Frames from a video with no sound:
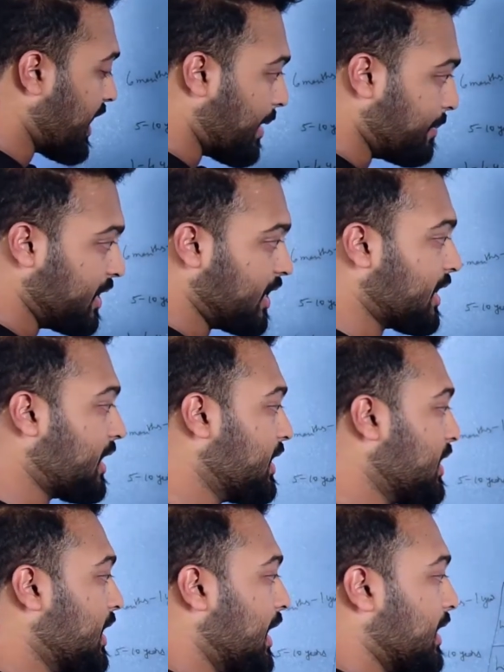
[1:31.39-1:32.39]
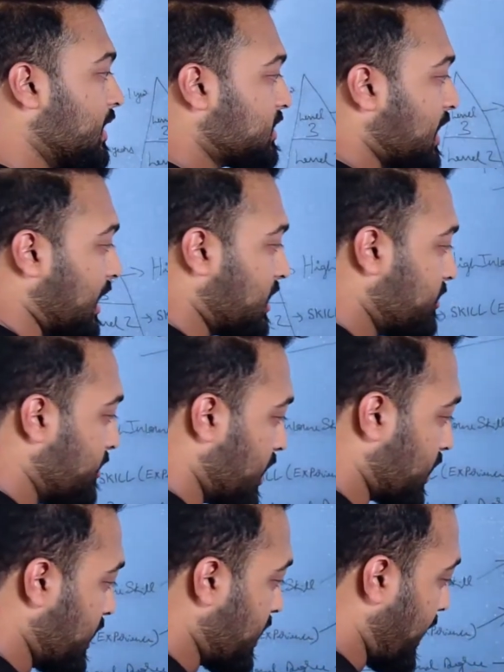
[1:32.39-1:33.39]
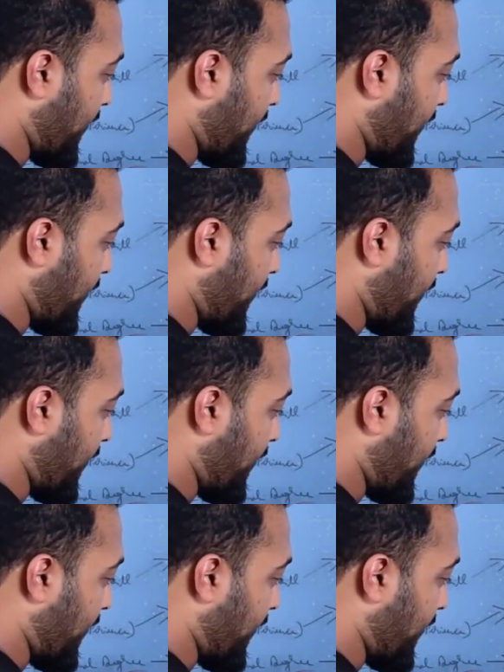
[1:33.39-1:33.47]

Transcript: MBA, and I started working.